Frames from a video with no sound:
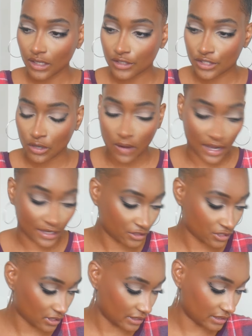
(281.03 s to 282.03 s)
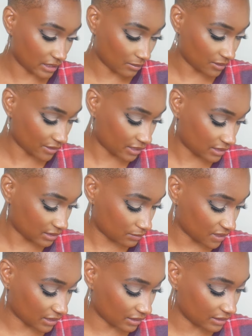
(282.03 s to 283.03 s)
so I usually double this
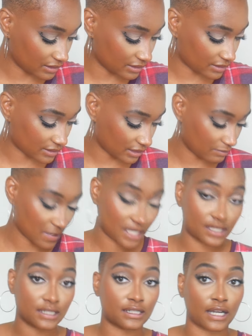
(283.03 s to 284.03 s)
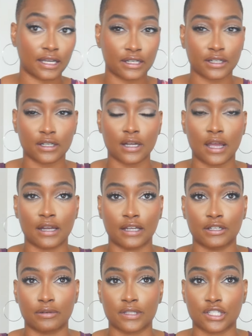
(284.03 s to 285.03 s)
because it makes it tighter and I
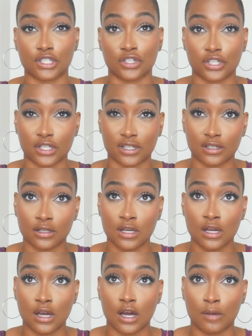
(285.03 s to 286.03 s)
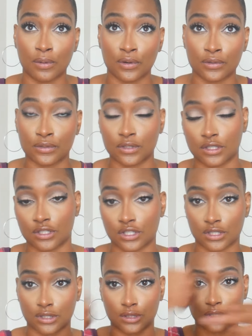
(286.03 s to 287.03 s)
know it's secure opposed to
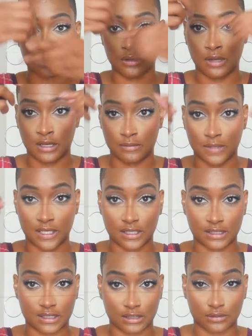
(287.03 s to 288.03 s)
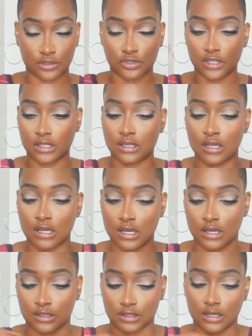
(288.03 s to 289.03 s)
just it being single string.
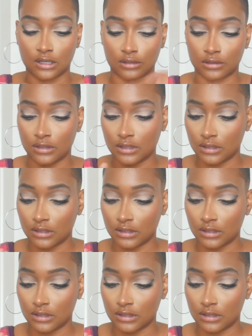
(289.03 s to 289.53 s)
So,